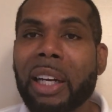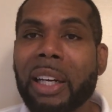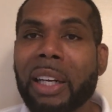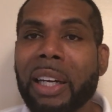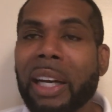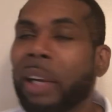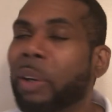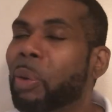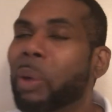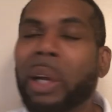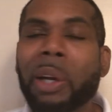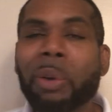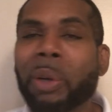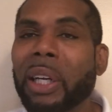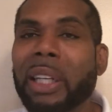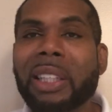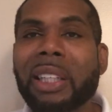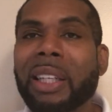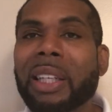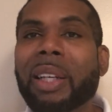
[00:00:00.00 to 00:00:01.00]
I don't
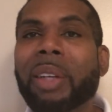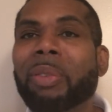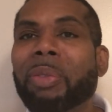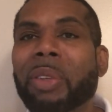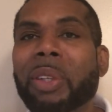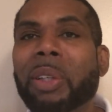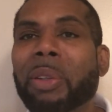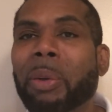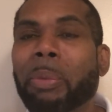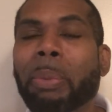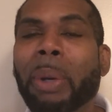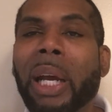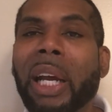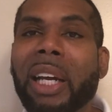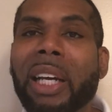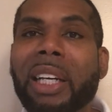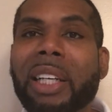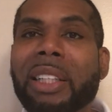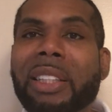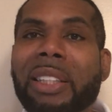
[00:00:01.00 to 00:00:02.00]
have to live in the
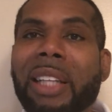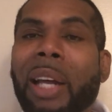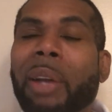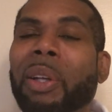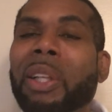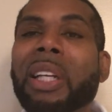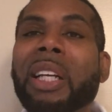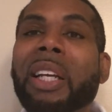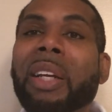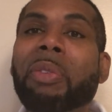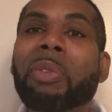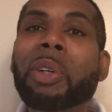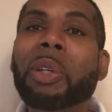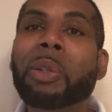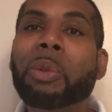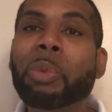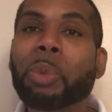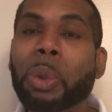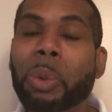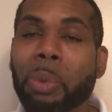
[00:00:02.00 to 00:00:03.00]
past. I don't have to live
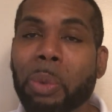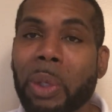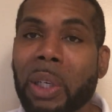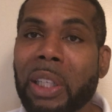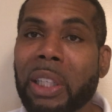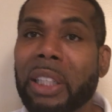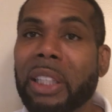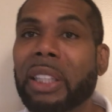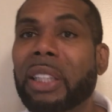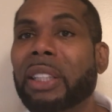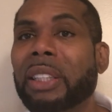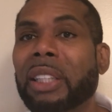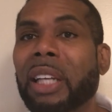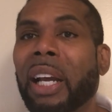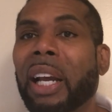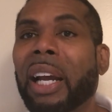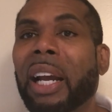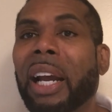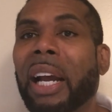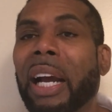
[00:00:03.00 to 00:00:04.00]
in what was.
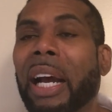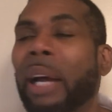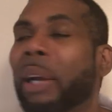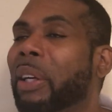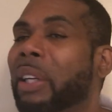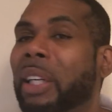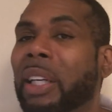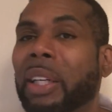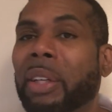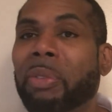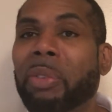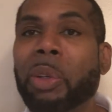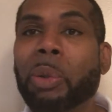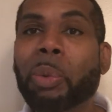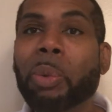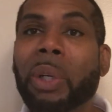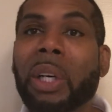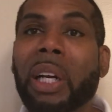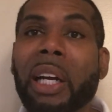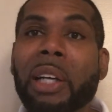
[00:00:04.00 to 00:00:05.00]
I need to live in
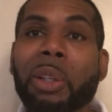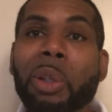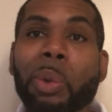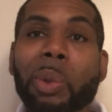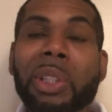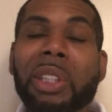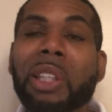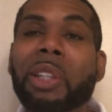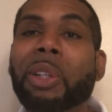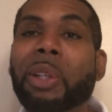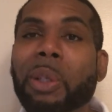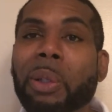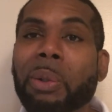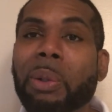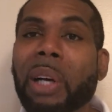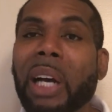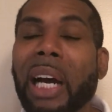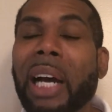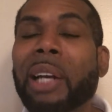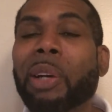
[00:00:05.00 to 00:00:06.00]
what I used to do.
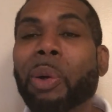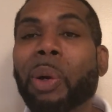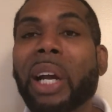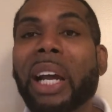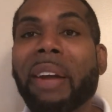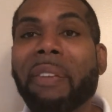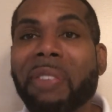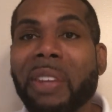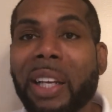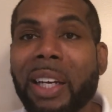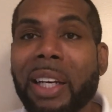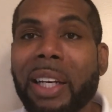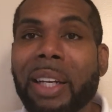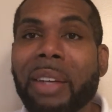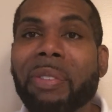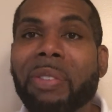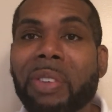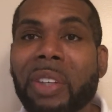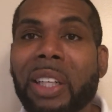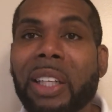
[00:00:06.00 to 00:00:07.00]
I don't have to
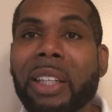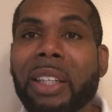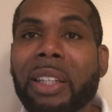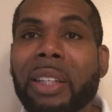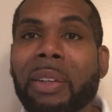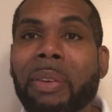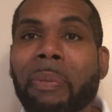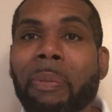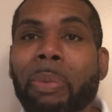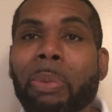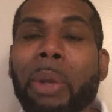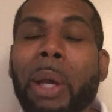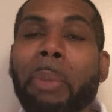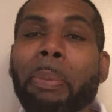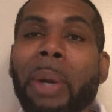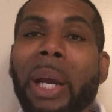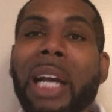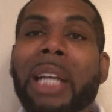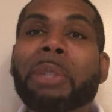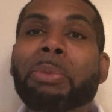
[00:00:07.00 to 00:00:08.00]
live in my
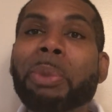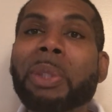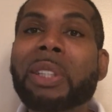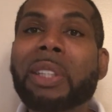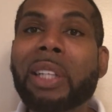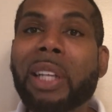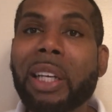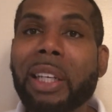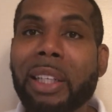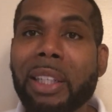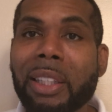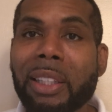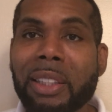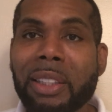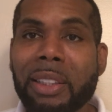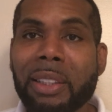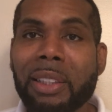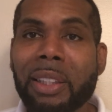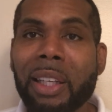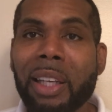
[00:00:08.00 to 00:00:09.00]
past
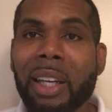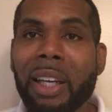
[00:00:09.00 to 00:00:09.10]
mistakes